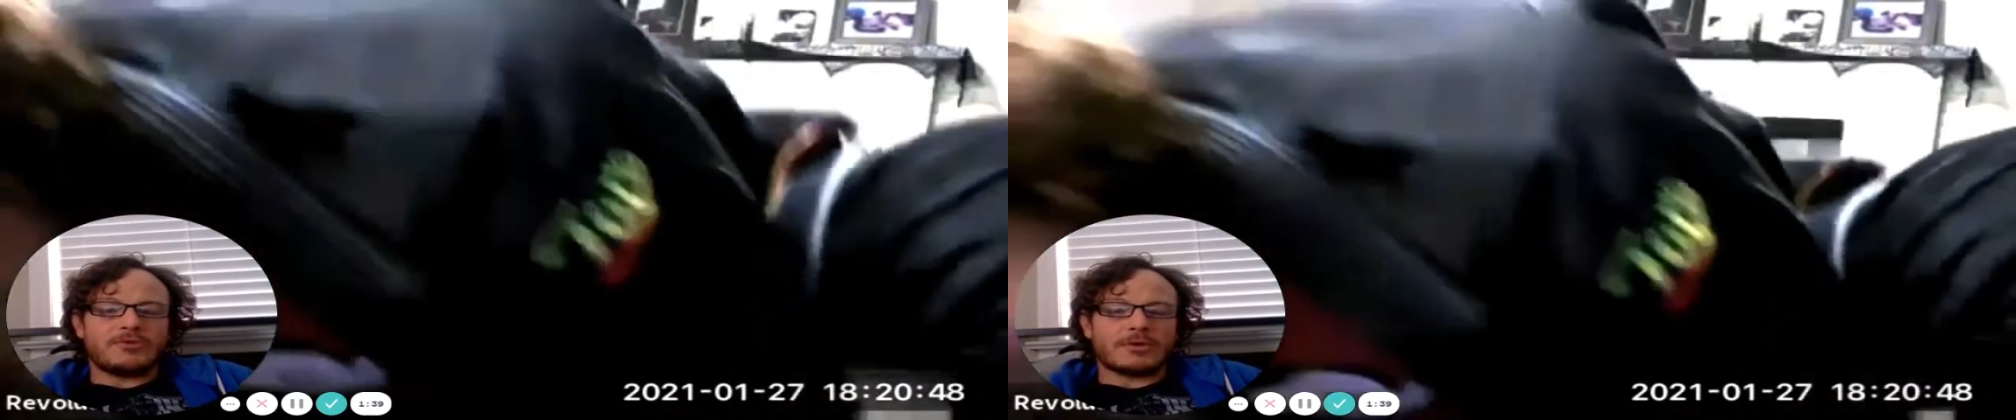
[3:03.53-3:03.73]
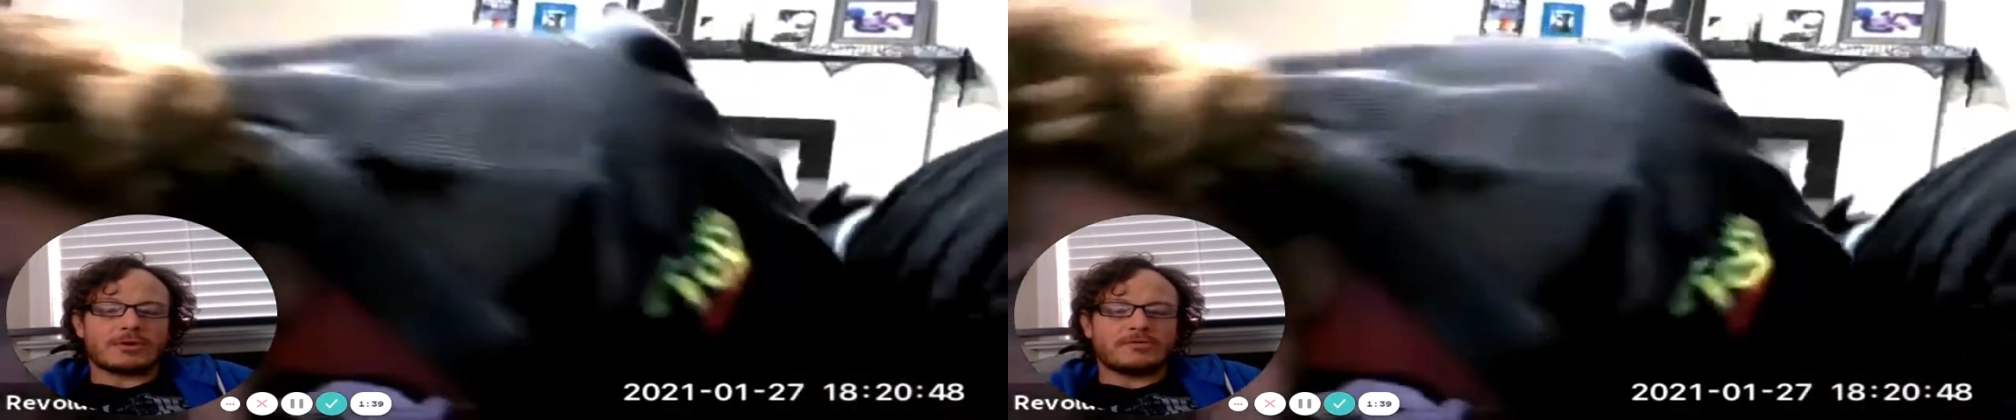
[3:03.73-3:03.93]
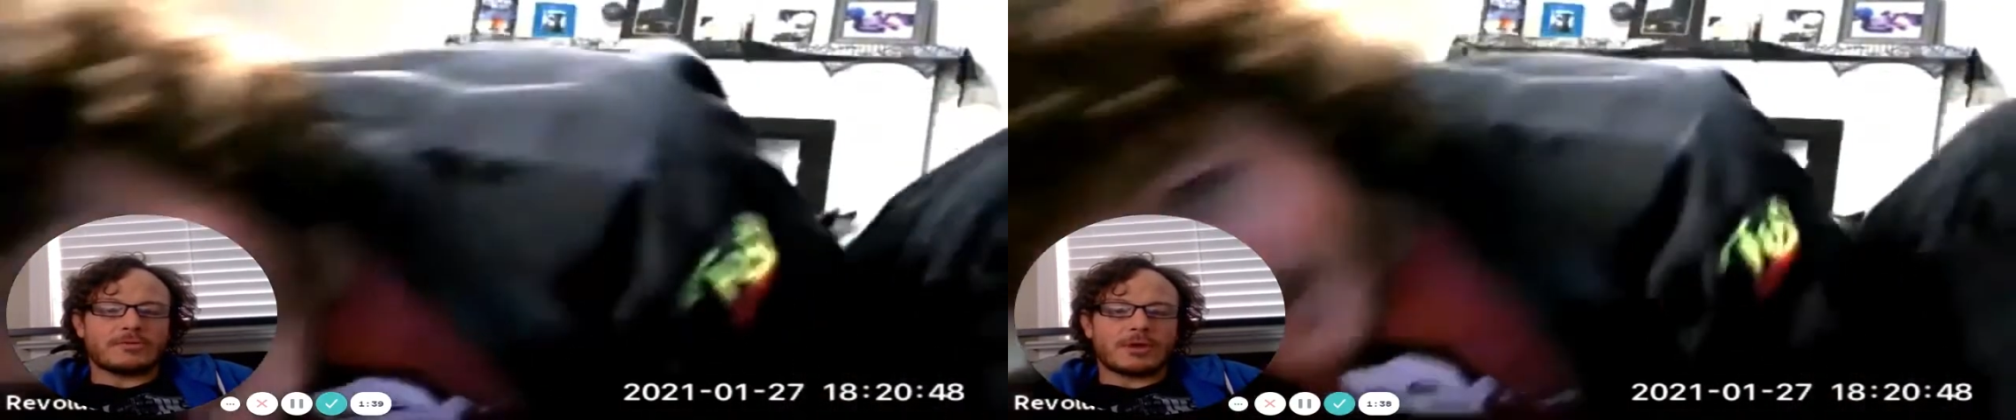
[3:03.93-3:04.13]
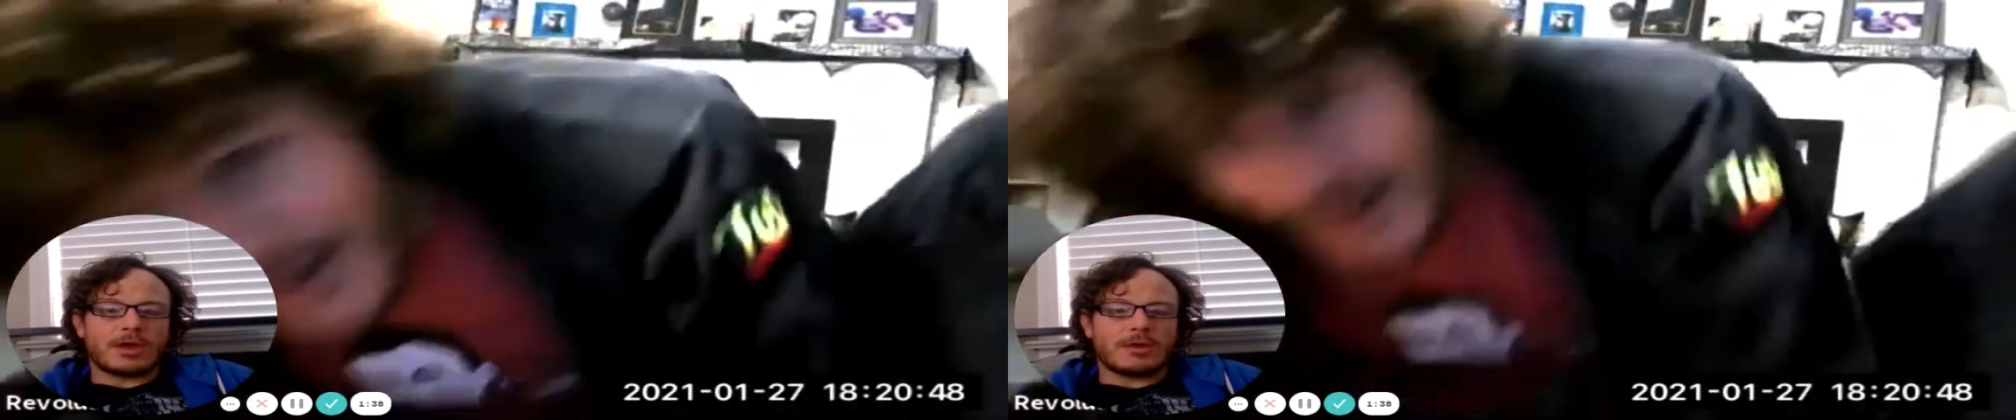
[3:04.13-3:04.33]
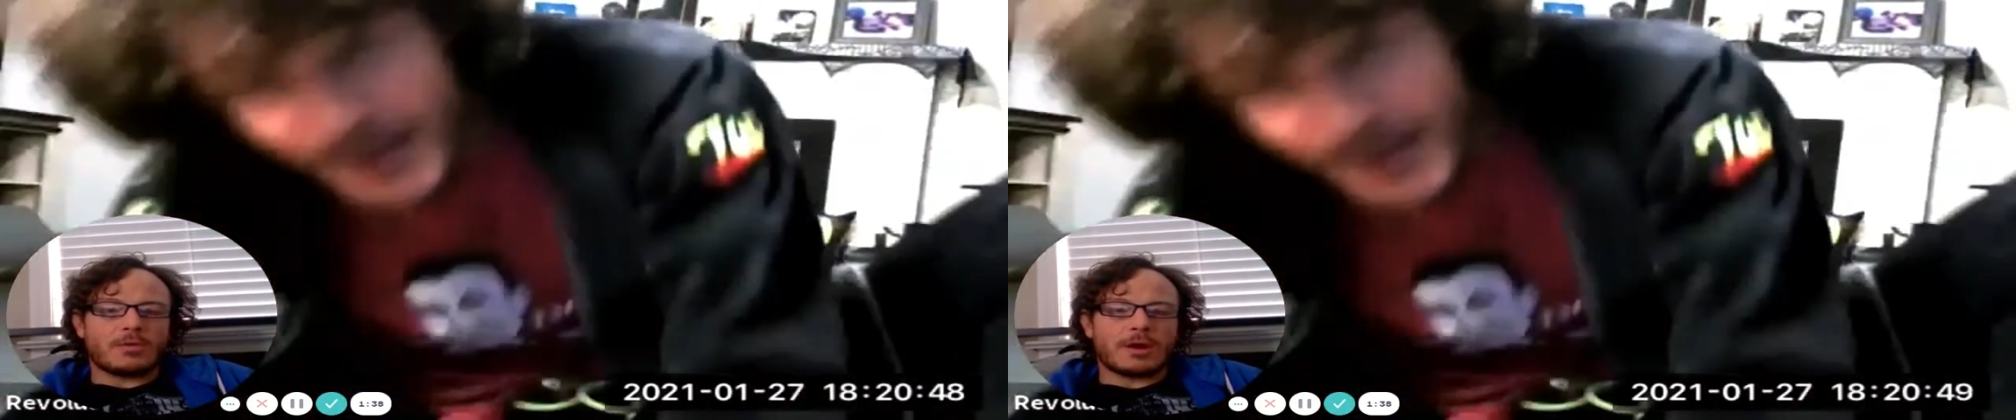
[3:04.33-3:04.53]
but you can also
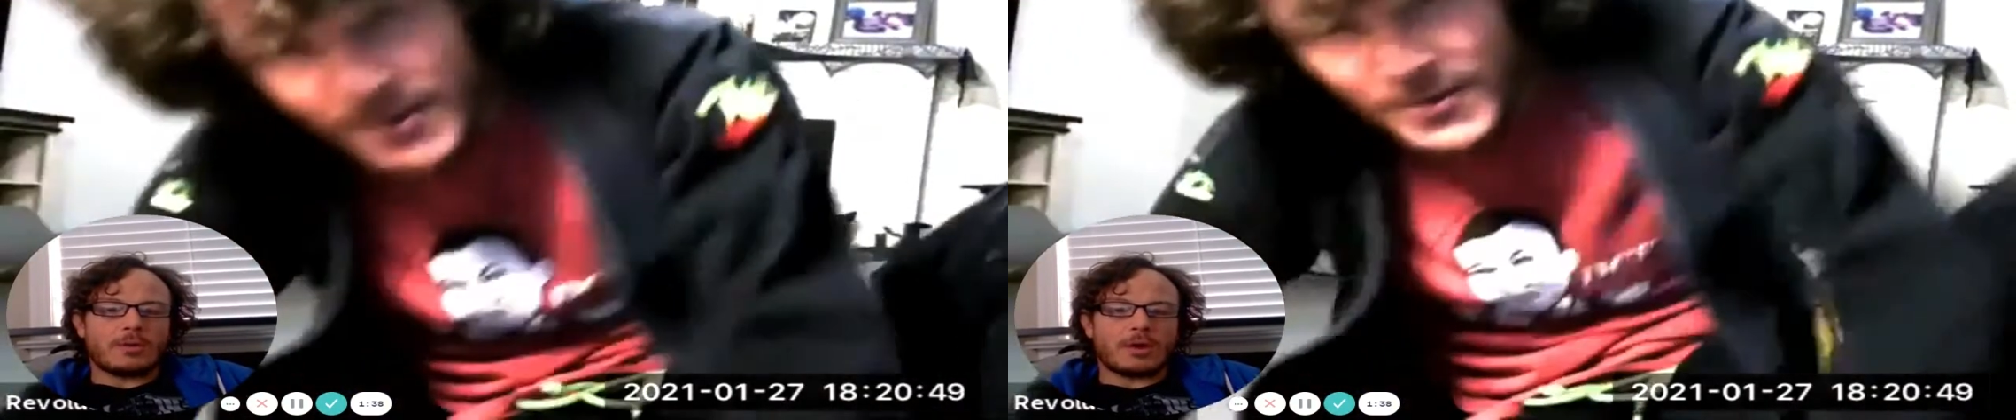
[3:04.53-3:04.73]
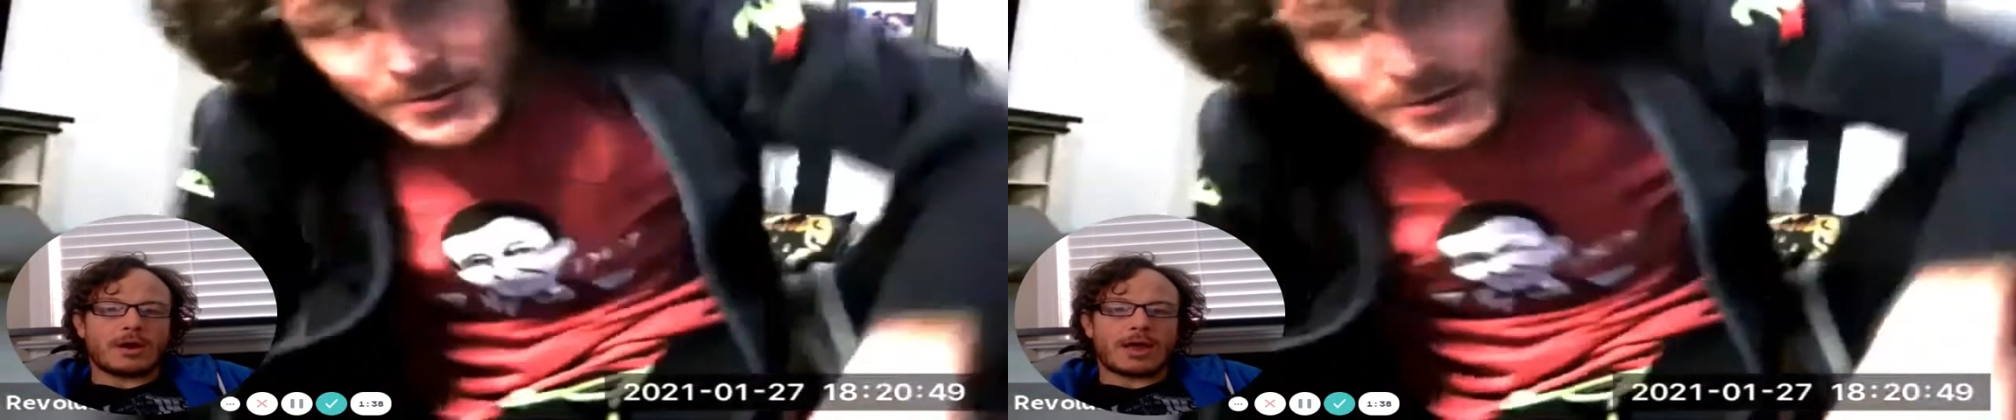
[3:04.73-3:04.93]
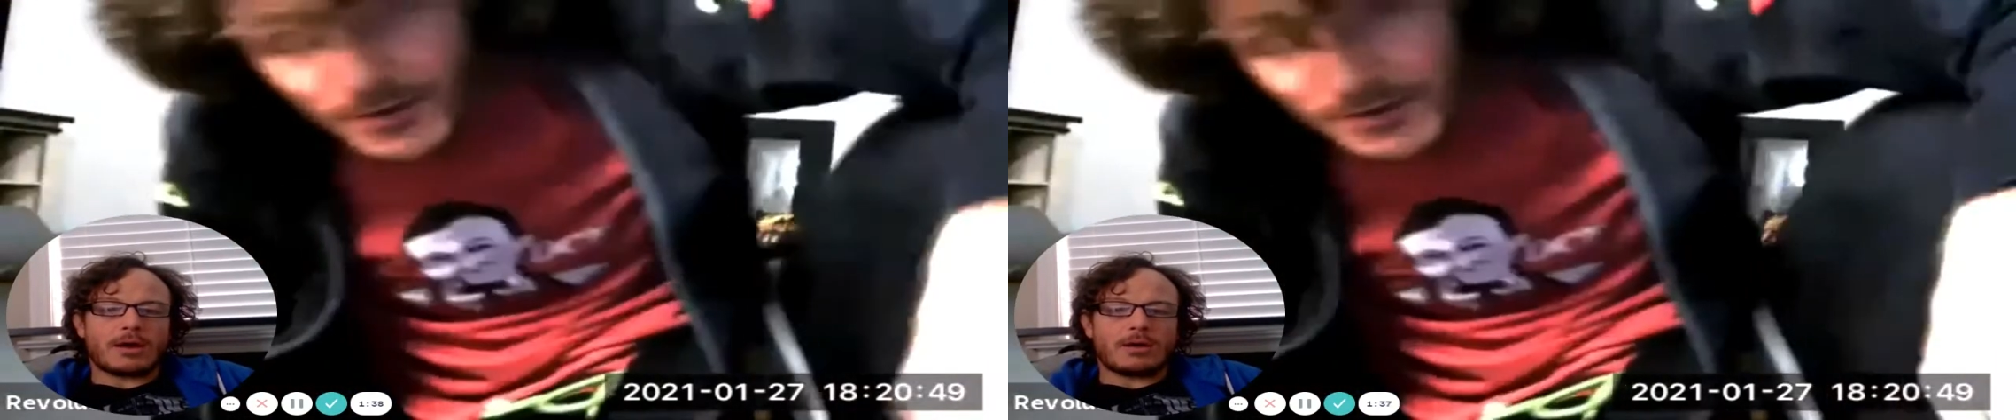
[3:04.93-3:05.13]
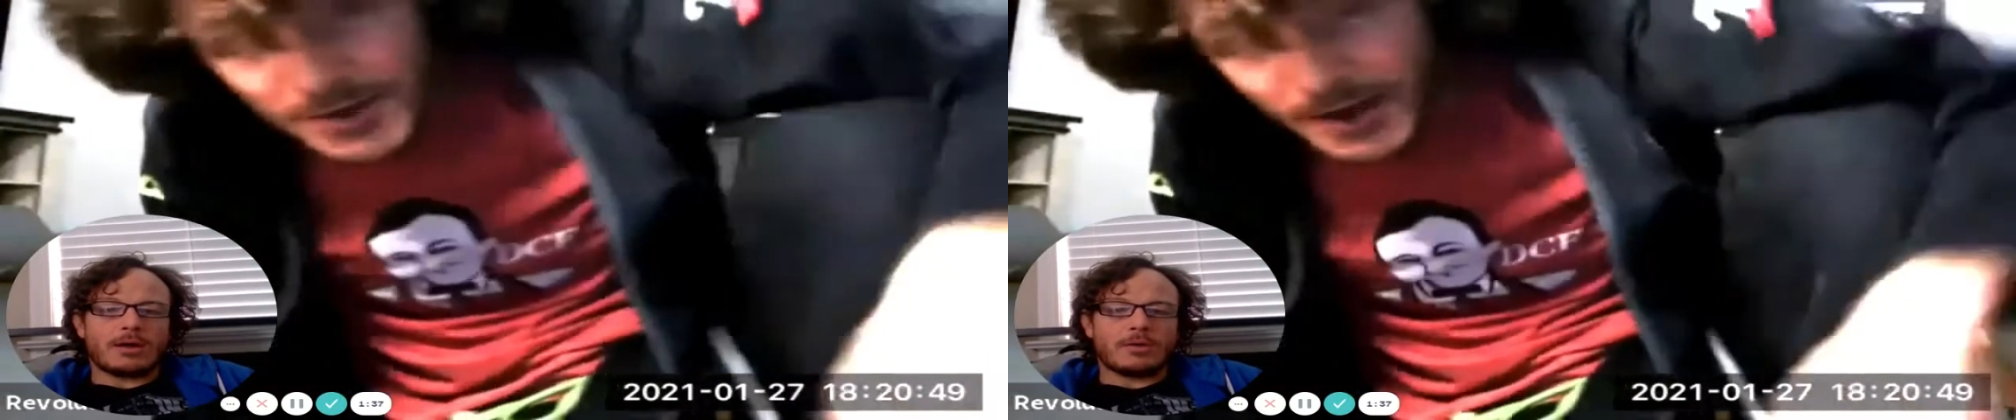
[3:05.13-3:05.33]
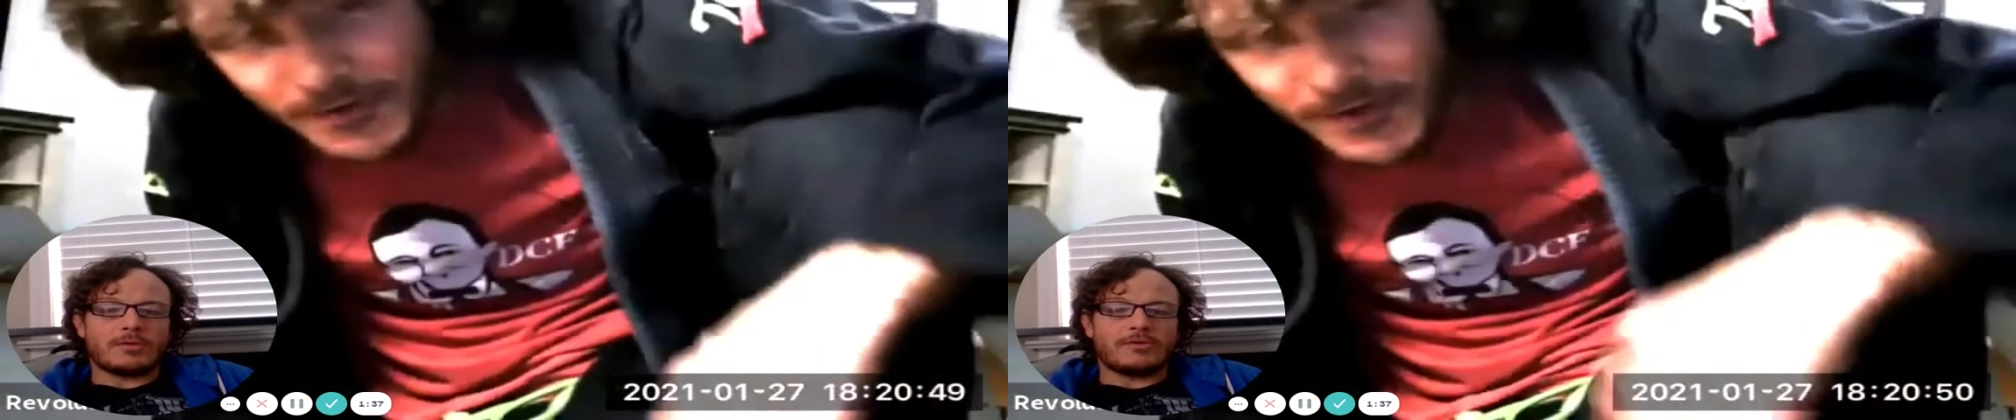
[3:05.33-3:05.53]
get quite a workout here